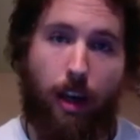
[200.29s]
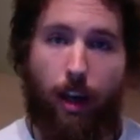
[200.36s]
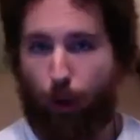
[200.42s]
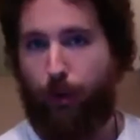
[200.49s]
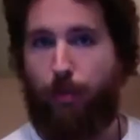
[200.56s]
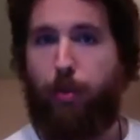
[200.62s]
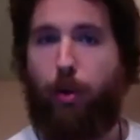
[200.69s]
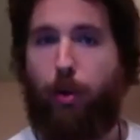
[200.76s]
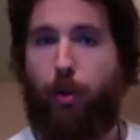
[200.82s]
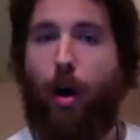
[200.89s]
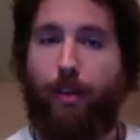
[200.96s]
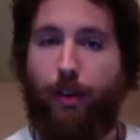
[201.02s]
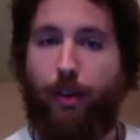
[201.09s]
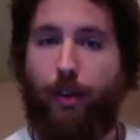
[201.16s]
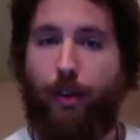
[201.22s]
So if you
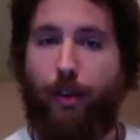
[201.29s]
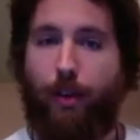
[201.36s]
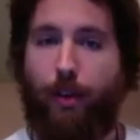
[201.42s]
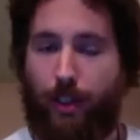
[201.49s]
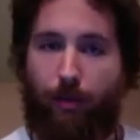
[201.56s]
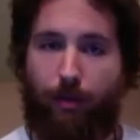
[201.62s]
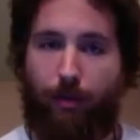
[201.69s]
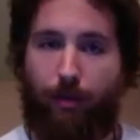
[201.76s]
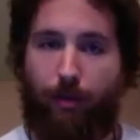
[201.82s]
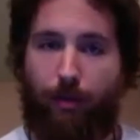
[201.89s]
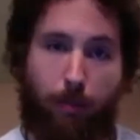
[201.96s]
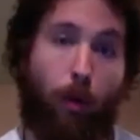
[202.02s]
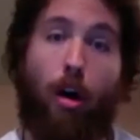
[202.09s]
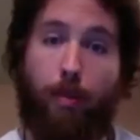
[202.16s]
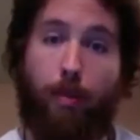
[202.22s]
deprive yourself for
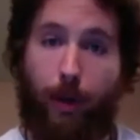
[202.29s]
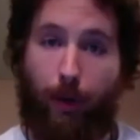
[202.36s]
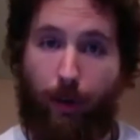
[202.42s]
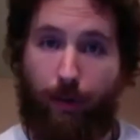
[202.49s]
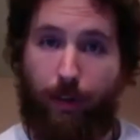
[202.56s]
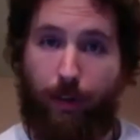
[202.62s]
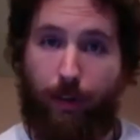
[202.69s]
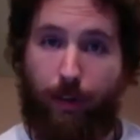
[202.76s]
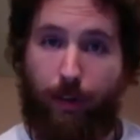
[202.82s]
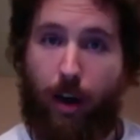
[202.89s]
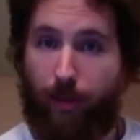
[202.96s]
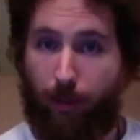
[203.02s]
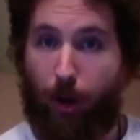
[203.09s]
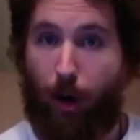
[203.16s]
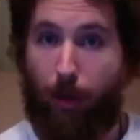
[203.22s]
a prolonged period of
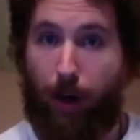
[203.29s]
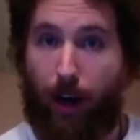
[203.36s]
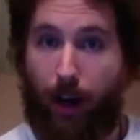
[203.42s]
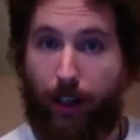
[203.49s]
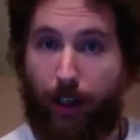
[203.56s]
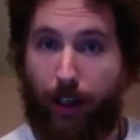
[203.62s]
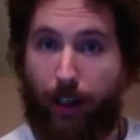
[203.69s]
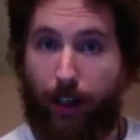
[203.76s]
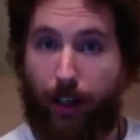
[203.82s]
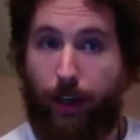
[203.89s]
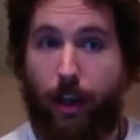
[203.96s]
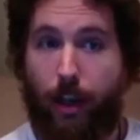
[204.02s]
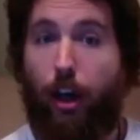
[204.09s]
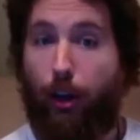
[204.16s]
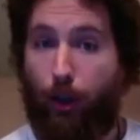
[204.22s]
time from
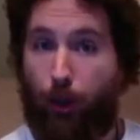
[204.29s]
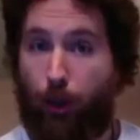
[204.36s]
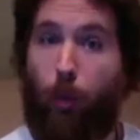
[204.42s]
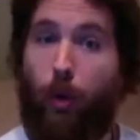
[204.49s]
carbohydrates,